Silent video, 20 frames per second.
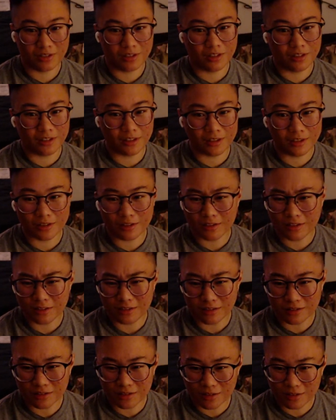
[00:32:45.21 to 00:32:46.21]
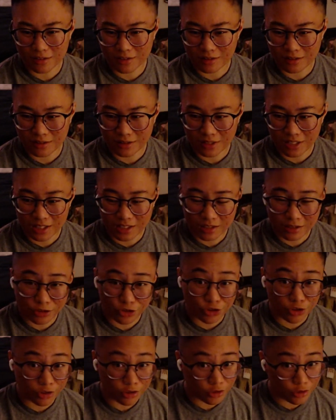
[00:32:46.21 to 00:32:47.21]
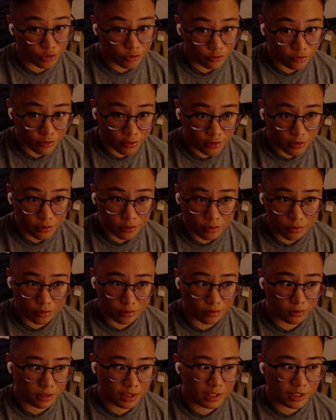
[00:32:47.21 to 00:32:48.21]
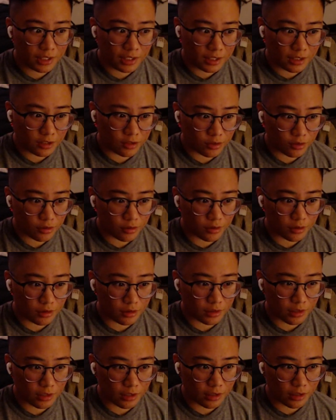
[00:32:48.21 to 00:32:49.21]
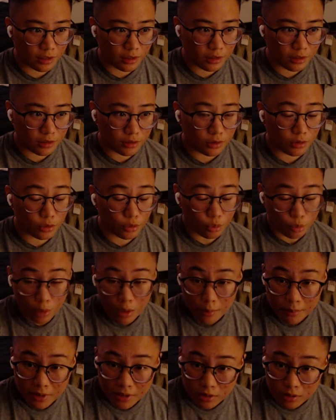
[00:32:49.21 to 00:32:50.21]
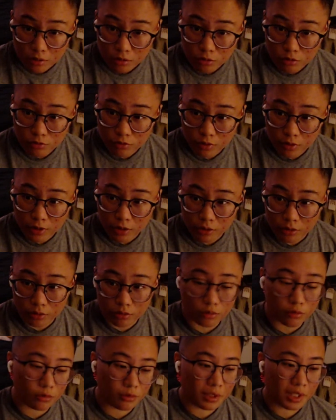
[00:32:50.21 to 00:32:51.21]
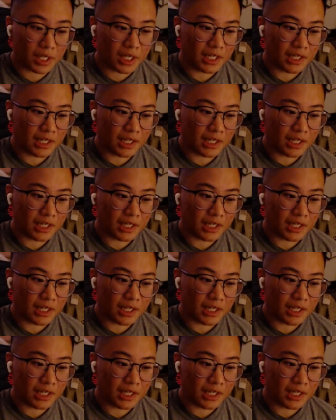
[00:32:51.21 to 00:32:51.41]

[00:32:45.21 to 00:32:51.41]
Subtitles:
Like, is there anything that I should do for you? Is there anything that you want me to do for you?